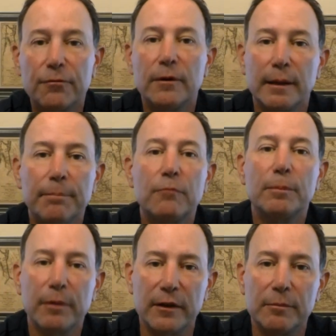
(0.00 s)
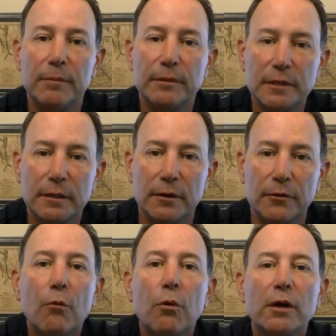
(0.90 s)
for hip replacement
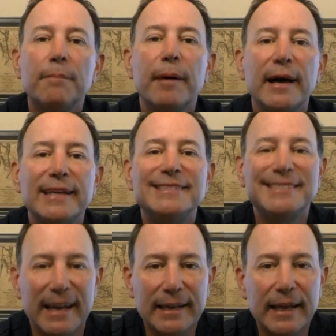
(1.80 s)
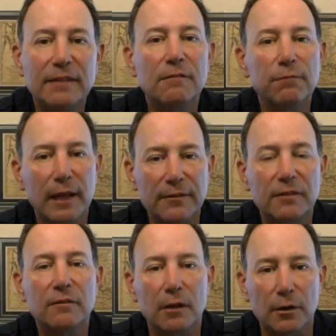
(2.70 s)
materials. We're combining decades of
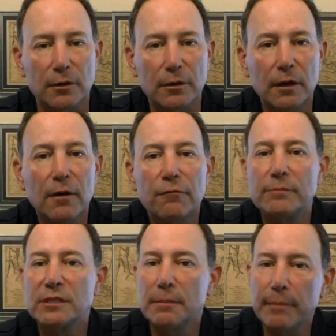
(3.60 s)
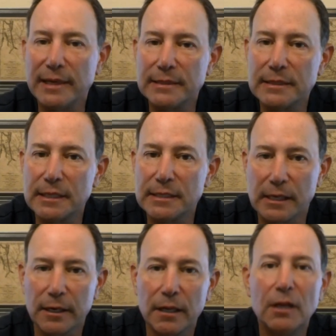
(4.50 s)
lessons learned from cement disease
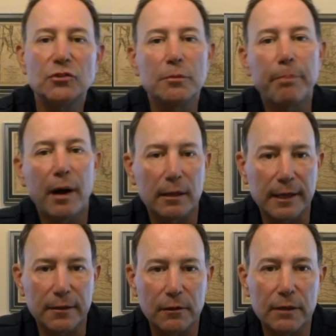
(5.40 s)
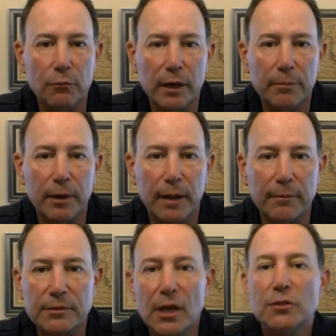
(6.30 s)
area to polyethylene wear
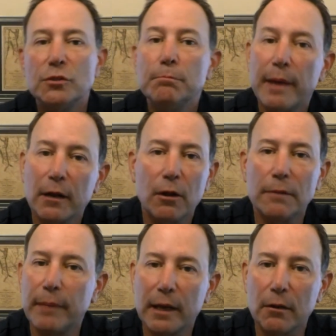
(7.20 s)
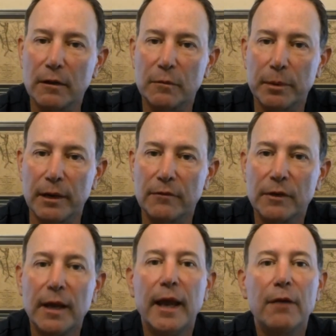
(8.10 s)
problems to metal on metal experience,
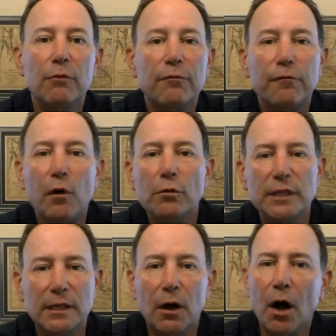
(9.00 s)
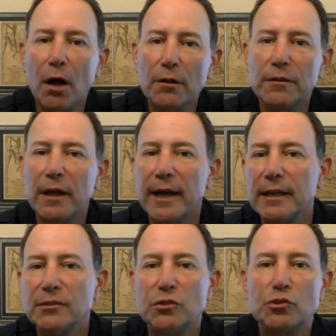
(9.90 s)
and we're folding all of that
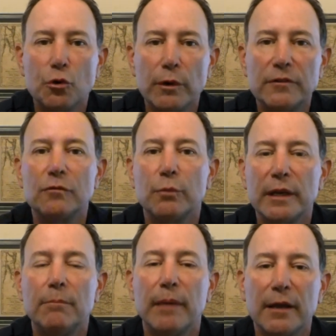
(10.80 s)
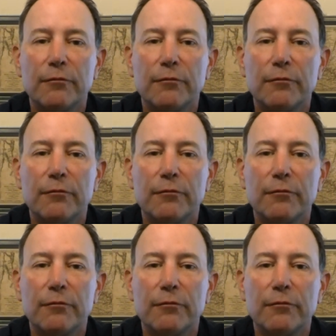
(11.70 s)
into choices we can make